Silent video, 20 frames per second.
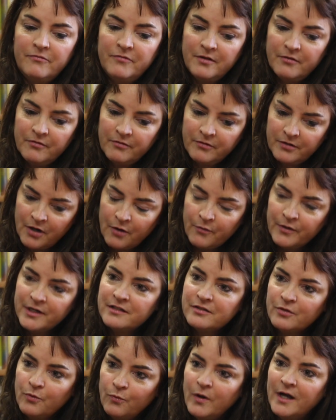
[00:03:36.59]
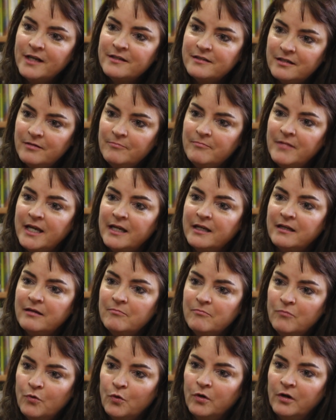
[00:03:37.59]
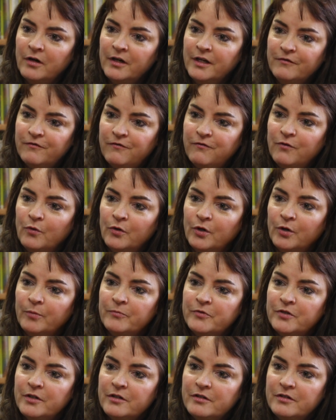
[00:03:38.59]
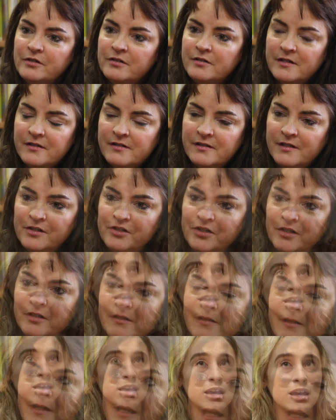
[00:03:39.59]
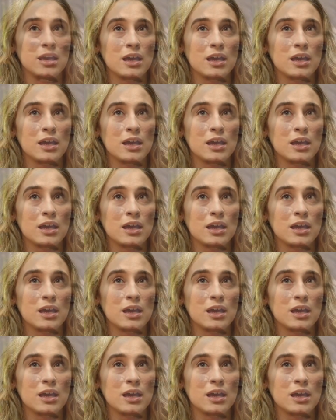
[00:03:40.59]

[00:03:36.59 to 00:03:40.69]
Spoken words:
they're going to want to make more informed decisions.